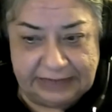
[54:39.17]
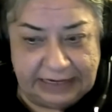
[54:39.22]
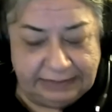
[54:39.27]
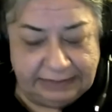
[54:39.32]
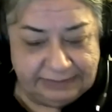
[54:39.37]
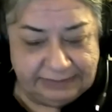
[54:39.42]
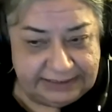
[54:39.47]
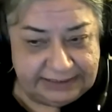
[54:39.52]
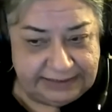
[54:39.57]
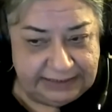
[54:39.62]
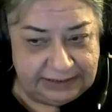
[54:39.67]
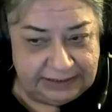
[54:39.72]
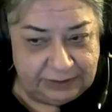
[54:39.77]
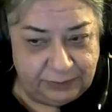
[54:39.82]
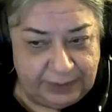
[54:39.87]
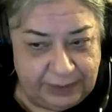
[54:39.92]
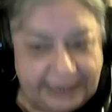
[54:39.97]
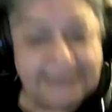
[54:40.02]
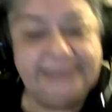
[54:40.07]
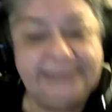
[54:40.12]
still
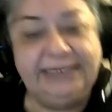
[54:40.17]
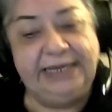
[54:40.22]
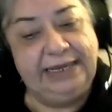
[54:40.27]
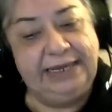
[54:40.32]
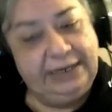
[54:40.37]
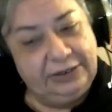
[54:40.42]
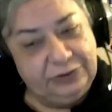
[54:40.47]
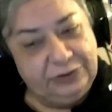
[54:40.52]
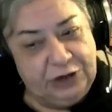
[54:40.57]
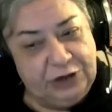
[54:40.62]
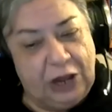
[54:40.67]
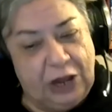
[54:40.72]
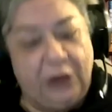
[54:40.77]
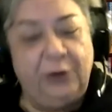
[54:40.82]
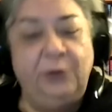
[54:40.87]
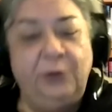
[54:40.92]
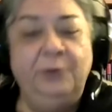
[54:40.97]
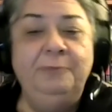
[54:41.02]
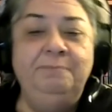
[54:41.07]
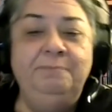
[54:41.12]
waiting.
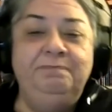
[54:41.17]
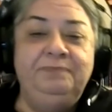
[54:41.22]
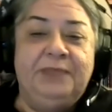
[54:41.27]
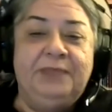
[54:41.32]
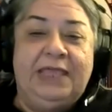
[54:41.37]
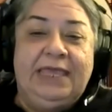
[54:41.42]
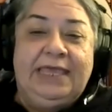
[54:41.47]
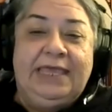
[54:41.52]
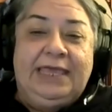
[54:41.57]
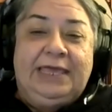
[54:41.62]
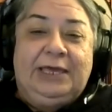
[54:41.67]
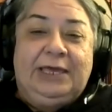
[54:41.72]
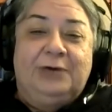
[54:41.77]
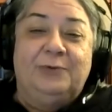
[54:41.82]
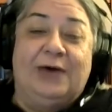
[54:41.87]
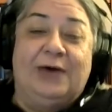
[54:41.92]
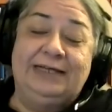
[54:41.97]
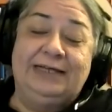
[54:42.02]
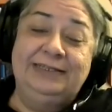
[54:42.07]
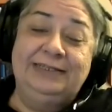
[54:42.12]
No.
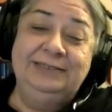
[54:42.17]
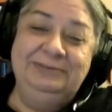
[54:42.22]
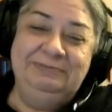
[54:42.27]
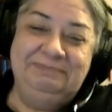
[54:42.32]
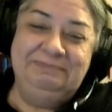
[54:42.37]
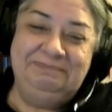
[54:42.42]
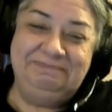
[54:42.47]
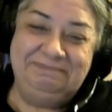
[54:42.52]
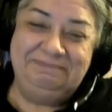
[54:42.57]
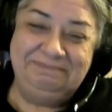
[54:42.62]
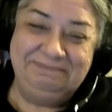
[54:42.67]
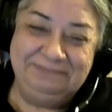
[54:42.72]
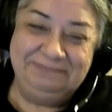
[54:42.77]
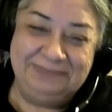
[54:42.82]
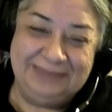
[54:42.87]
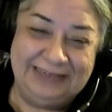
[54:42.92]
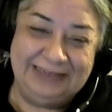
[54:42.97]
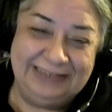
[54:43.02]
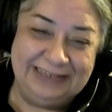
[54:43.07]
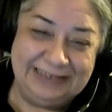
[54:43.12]
Well,
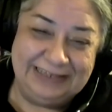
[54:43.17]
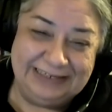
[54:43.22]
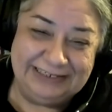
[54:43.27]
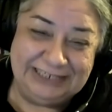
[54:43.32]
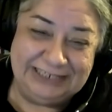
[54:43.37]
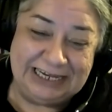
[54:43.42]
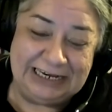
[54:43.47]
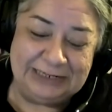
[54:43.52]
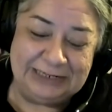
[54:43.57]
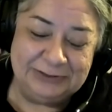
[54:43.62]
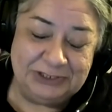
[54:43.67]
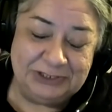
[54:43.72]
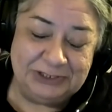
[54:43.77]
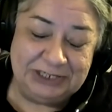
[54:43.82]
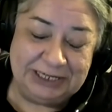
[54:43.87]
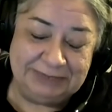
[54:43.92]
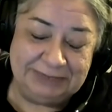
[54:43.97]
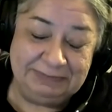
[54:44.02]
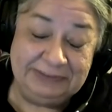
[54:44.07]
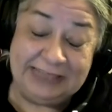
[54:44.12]
Ceylan
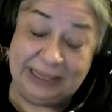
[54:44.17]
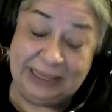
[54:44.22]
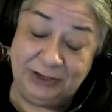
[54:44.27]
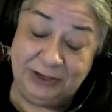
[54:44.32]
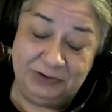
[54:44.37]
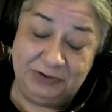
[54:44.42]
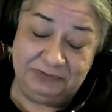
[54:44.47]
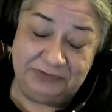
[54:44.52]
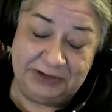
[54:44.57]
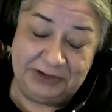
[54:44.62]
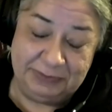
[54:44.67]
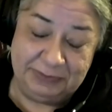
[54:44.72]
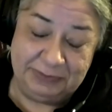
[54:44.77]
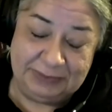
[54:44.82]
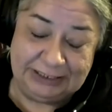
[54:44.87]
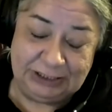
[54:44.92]
Hocam, thank you very much.